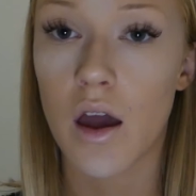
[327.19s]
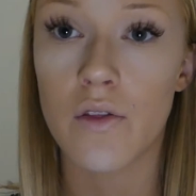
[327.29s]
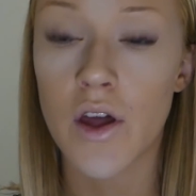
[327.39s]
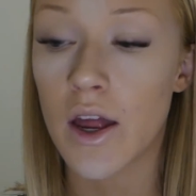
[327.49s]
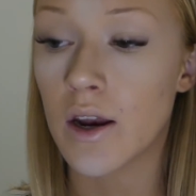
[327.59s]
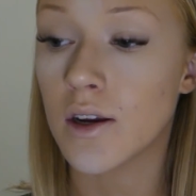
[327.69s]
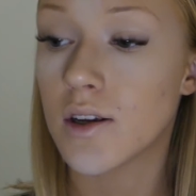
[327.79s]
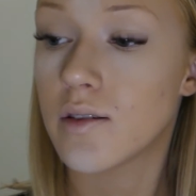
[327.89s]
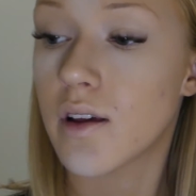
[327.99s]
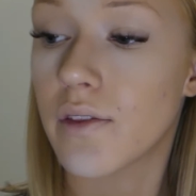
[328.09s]
And then
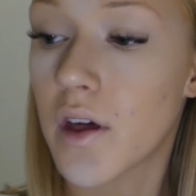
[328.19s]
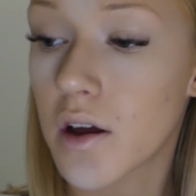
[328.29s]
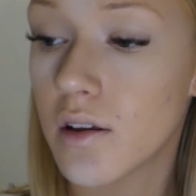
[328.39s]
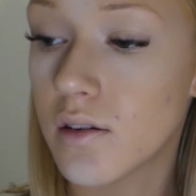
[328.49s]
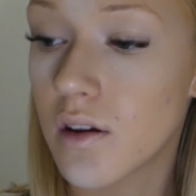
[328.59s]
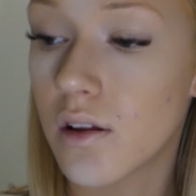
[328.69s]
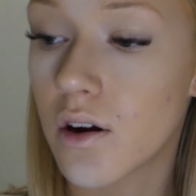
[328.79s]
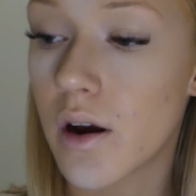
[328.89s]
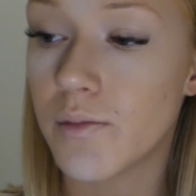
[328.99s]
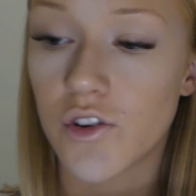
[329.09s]
to set that
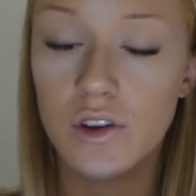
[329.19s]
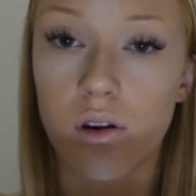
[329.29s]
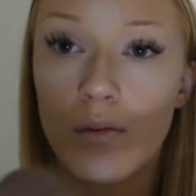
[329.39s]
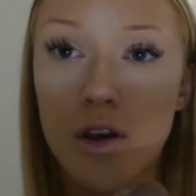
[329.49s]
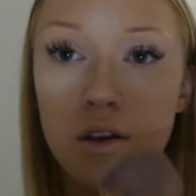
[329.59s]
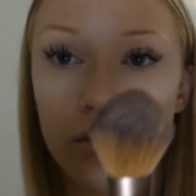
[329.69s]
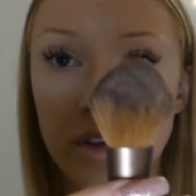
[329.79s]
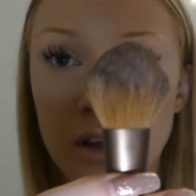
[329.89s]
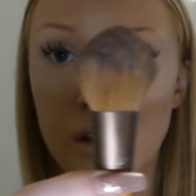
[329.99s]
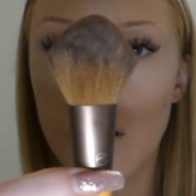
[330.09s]
concealer, I'm just going to be
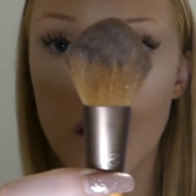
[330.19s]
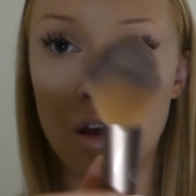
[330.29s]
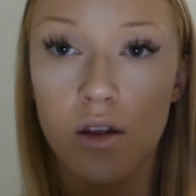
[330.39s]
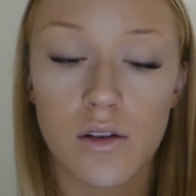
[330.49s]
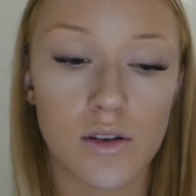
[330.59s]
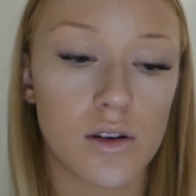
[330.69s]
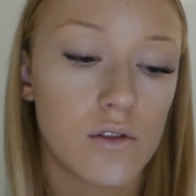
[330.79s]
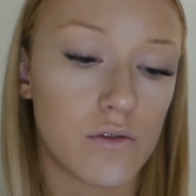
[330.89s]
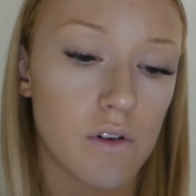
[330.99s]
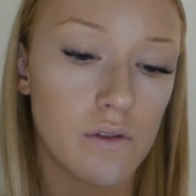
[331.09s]
using this
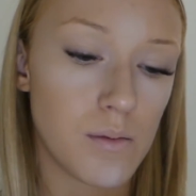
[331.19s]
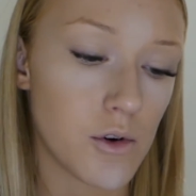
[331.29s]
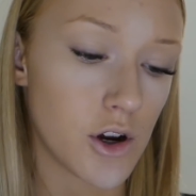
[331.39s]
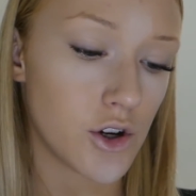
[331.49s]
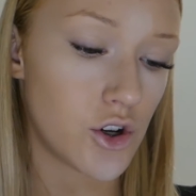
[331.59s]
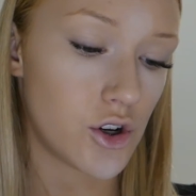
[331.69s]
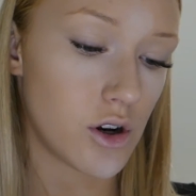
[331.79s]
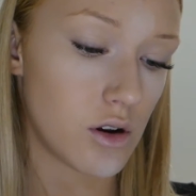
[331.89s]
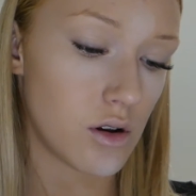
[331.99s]
little fluffy brush.